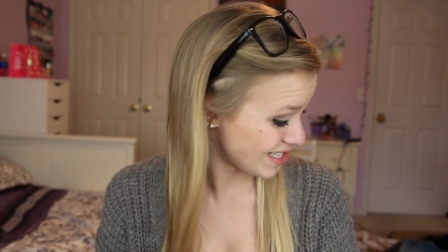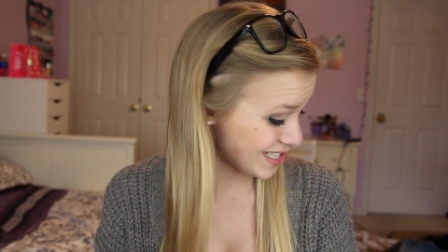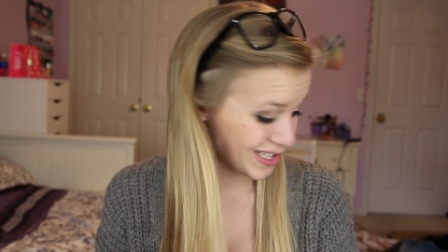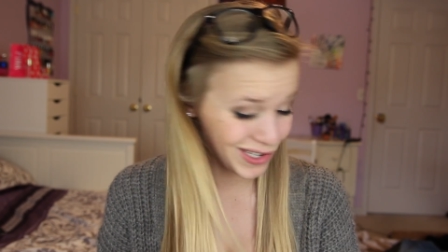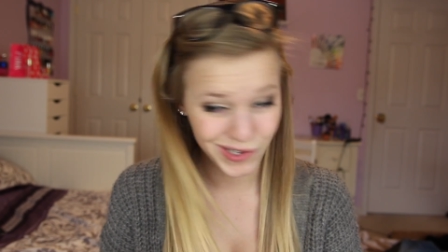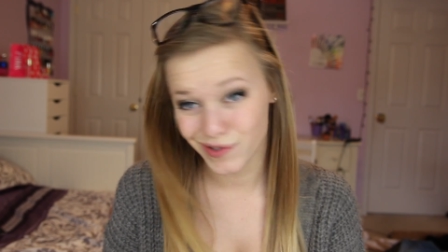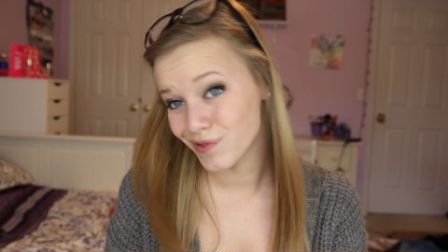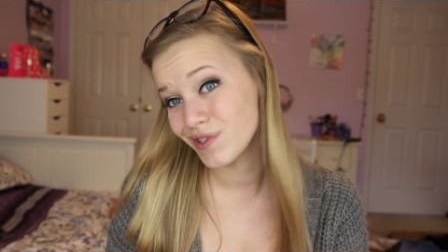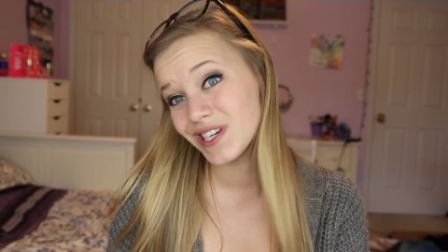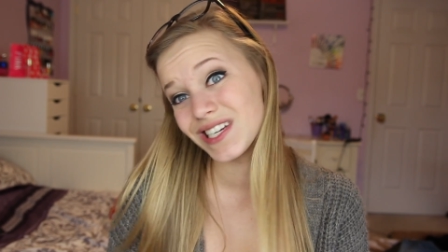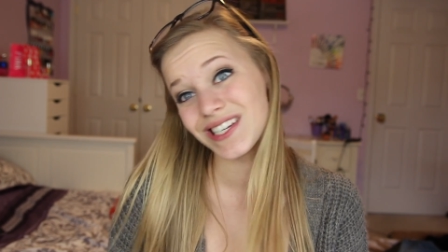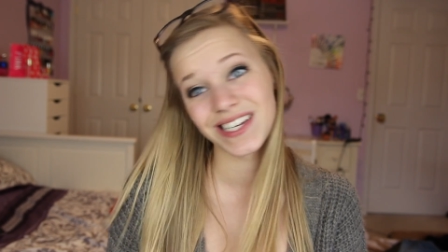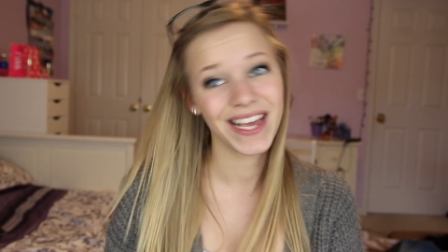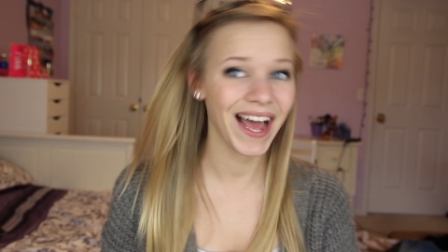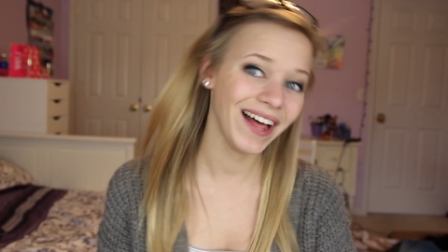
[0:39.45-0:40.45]
So
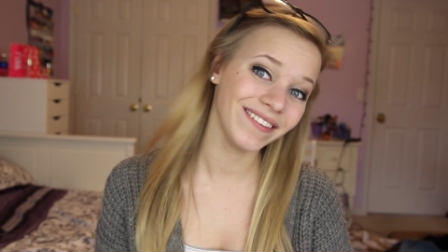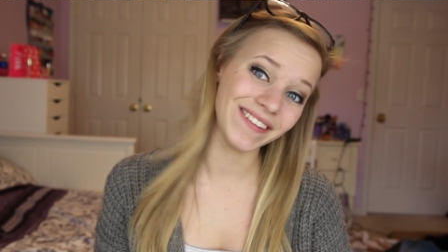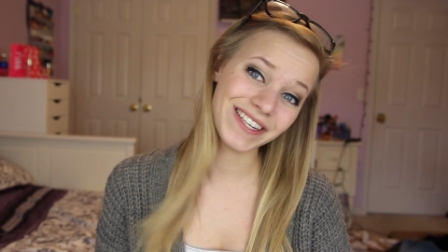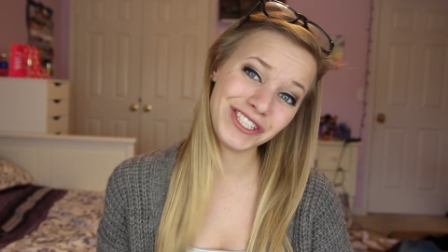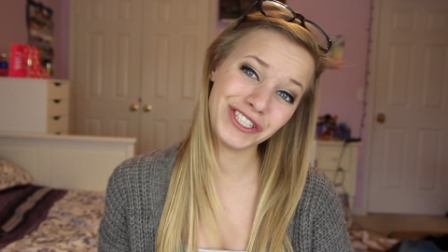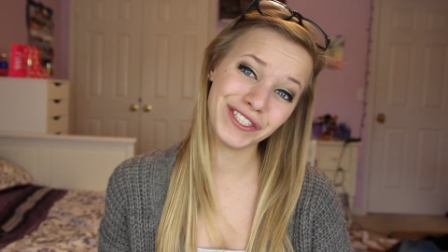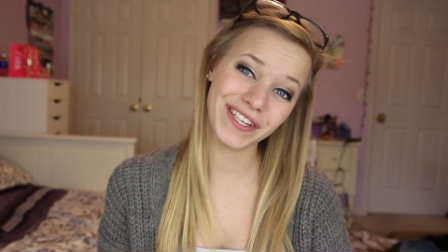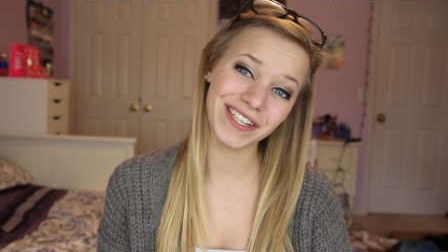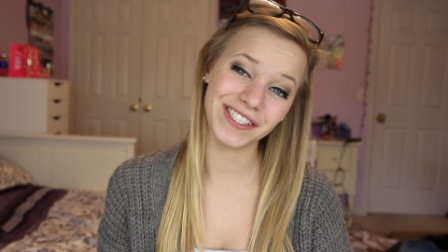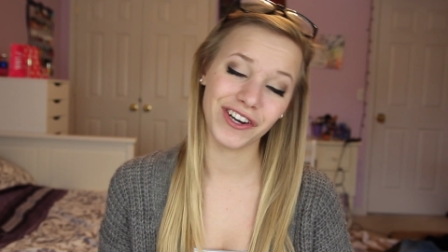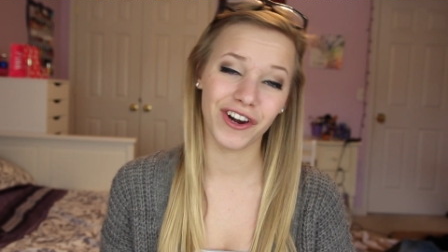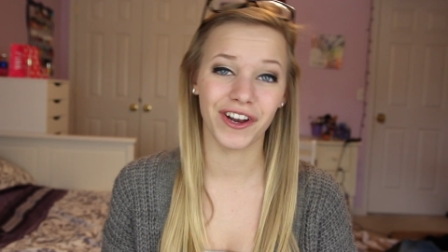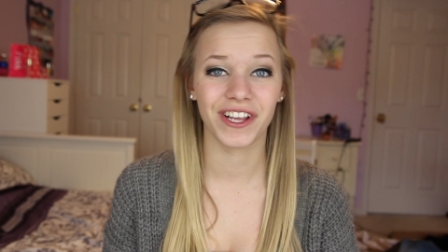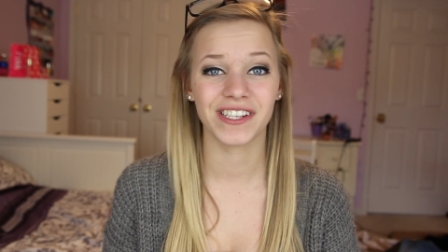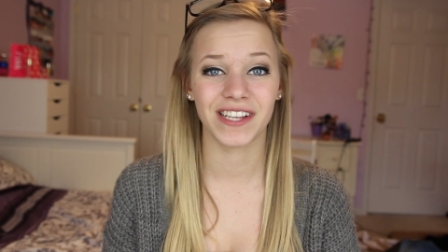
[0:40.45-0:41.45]
yeah, let's just get
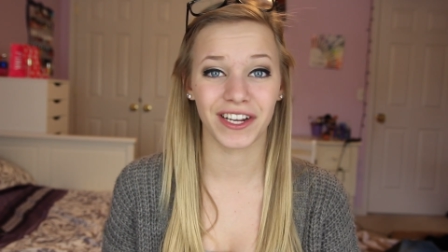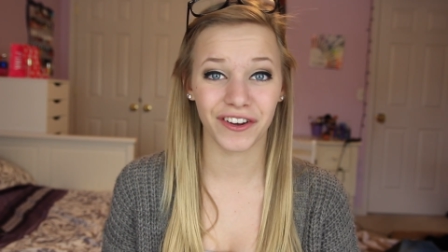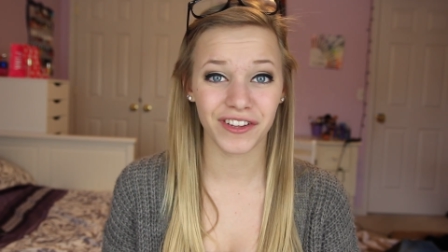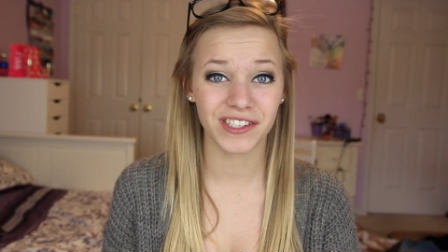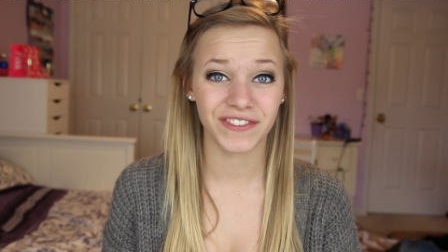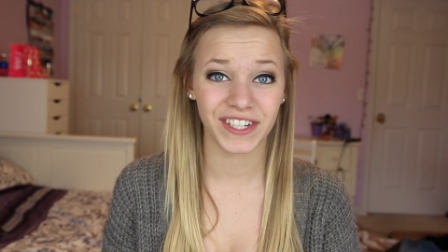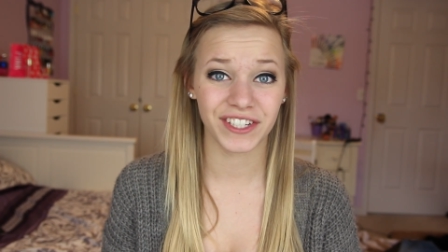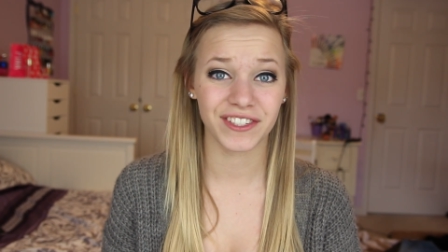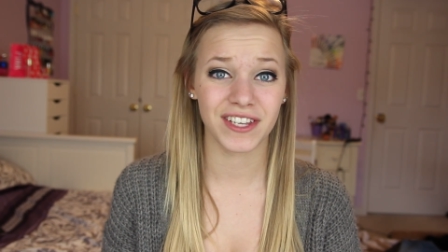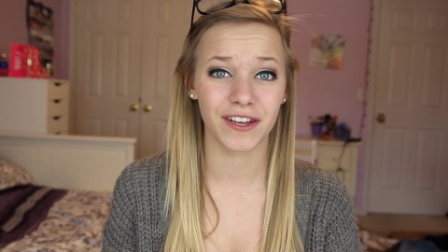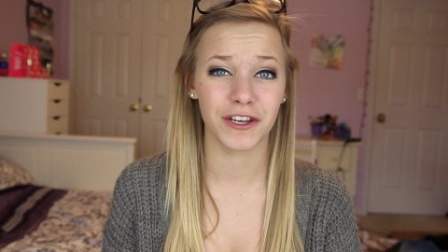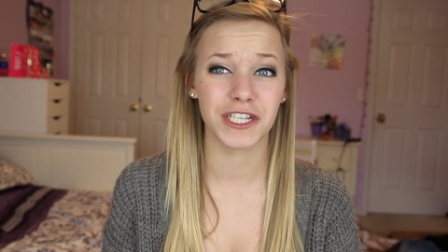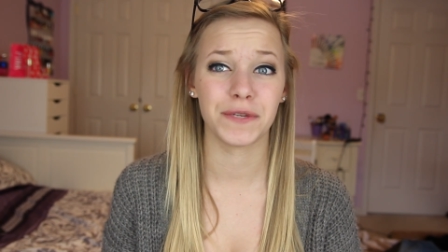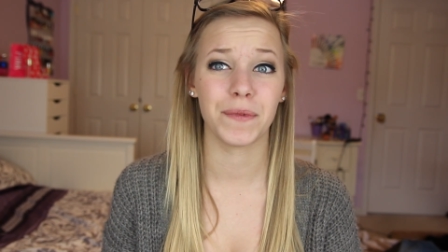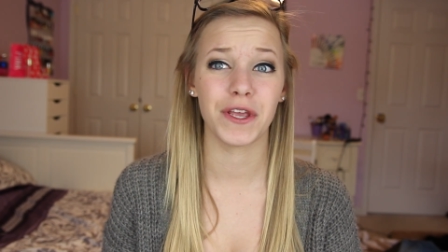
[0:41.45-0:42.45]
started because I know this video is
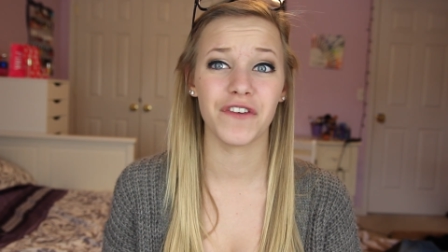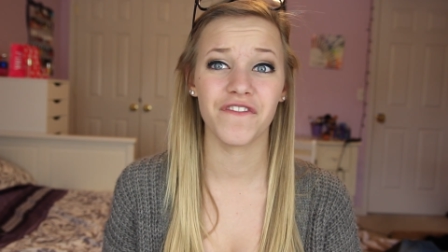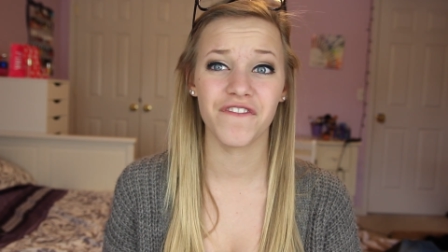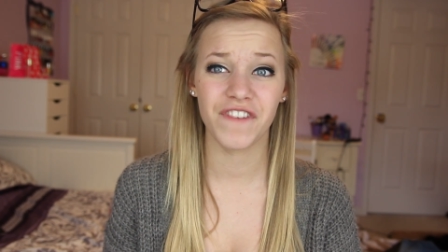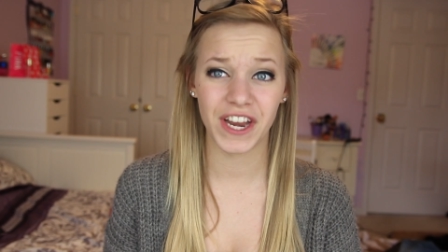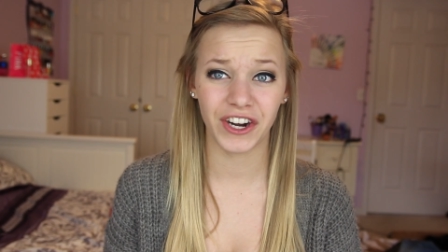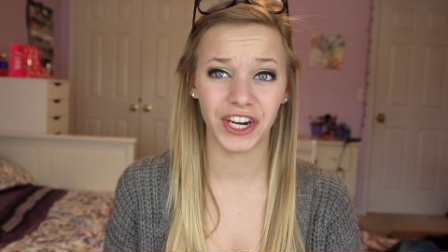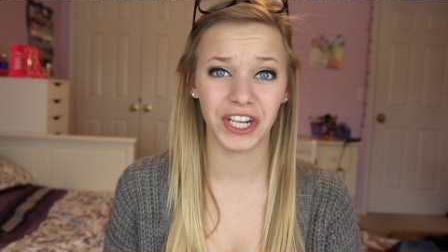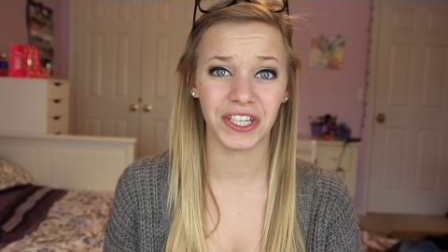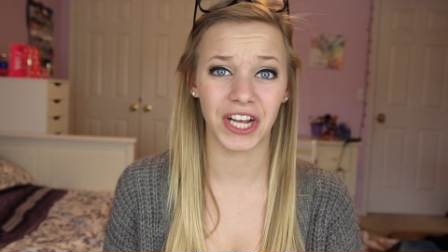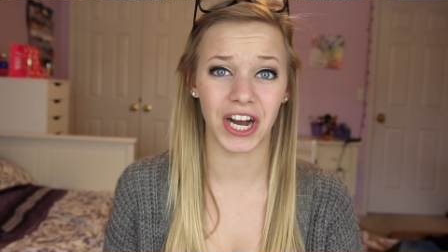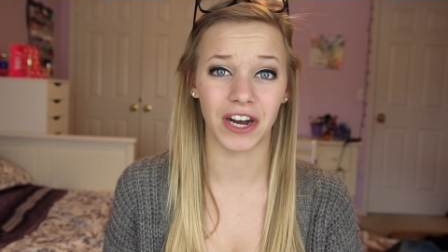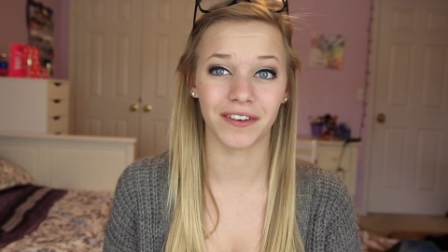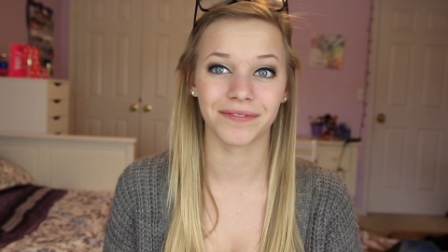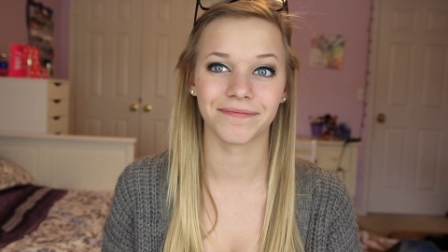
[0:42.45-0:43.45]
going to be very
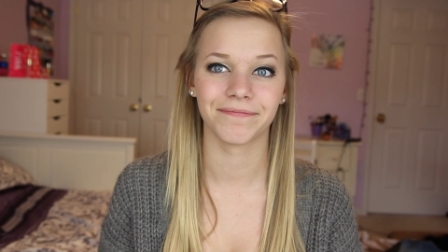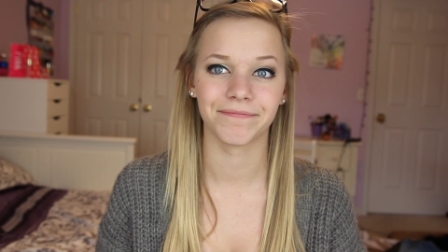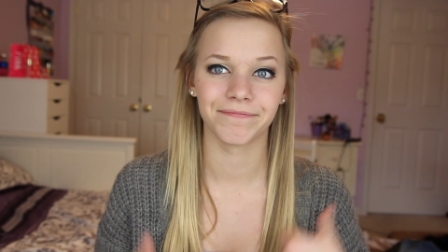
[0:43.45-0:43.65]
long.